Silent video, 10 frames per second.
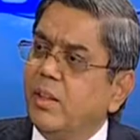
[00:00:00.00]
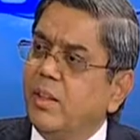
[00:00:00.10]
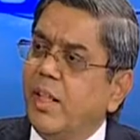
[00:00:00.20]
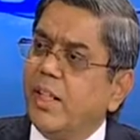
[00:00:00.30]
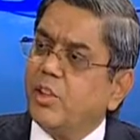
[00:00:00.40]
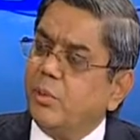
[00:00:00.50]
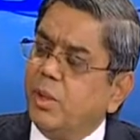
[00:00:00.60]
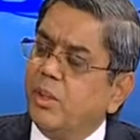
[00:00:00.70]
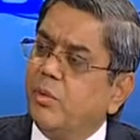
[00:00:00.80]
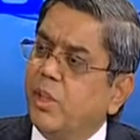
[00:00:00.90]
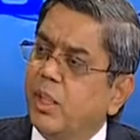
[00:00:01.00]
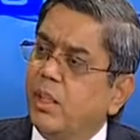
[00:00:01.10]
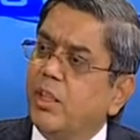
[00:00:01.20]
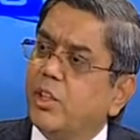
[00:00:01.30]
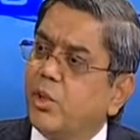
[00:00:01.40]
The next month we
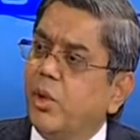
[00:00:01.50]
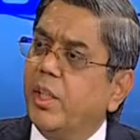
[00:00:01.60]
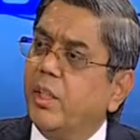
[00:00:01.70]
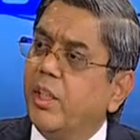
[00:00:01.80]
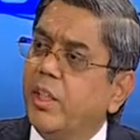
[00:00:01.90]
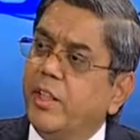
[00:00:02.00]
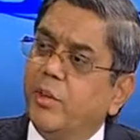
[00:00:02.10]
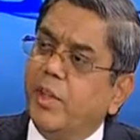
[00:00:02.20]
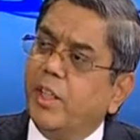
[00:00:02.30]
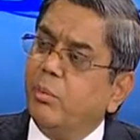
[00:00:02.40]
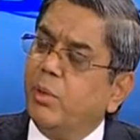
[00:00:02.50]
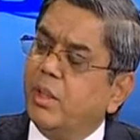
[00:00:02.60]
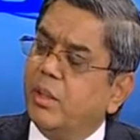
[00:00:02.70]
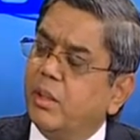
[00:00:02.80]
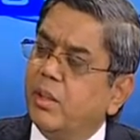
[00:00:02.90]
are installing
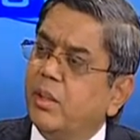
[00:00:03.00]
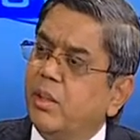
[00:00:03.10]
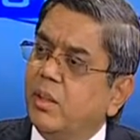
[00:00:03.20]
120-meter